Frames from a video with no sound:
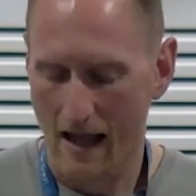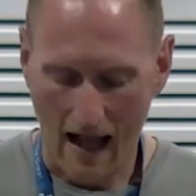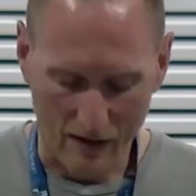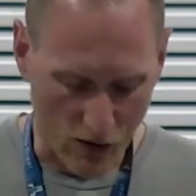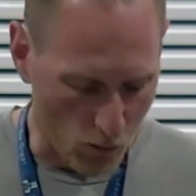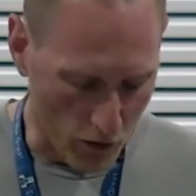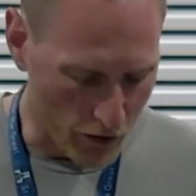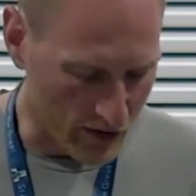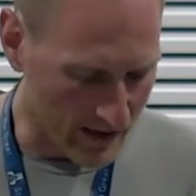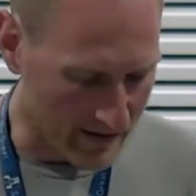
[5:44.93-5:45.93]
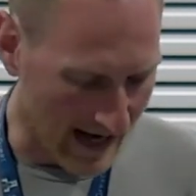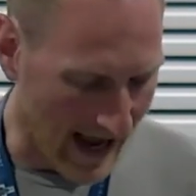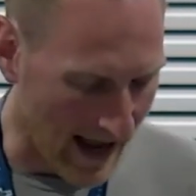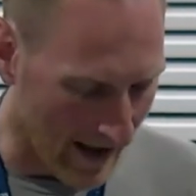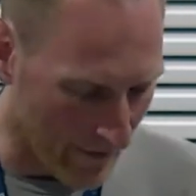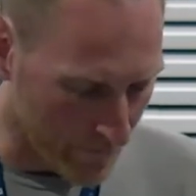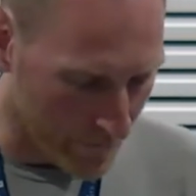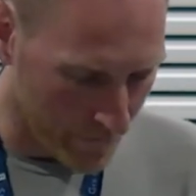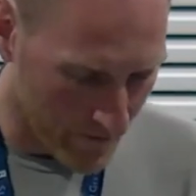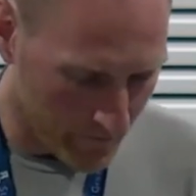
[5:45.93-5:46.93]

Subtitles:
And so what you seem to have